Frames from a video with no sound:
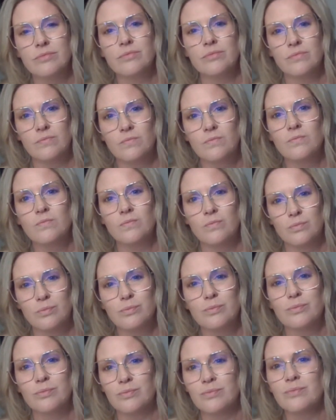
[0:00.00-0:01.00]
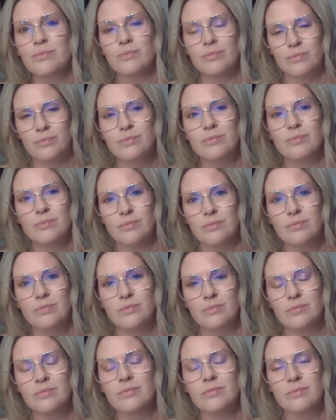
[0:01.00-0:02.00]

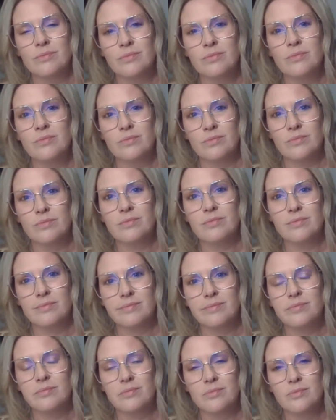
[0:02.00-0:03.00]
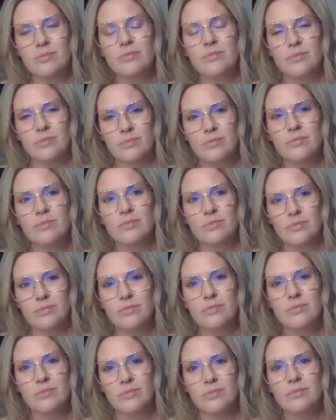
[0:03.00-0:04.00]

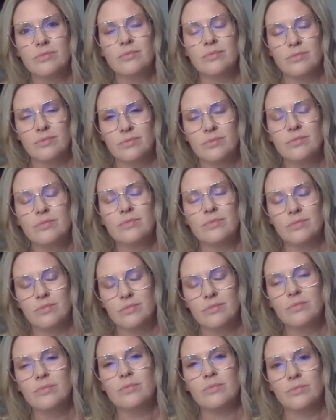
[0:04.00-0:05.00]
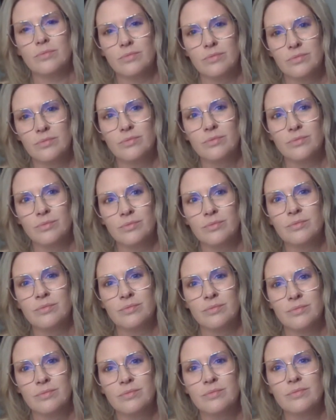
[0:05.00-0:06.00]

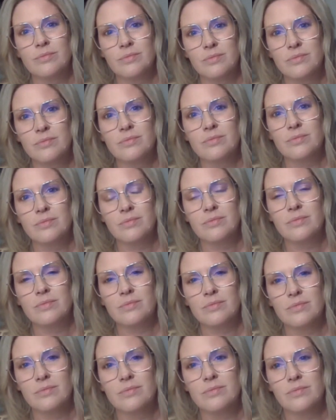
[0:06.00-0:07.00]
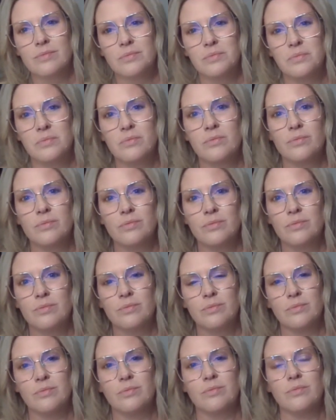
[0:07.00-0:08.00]
(silent)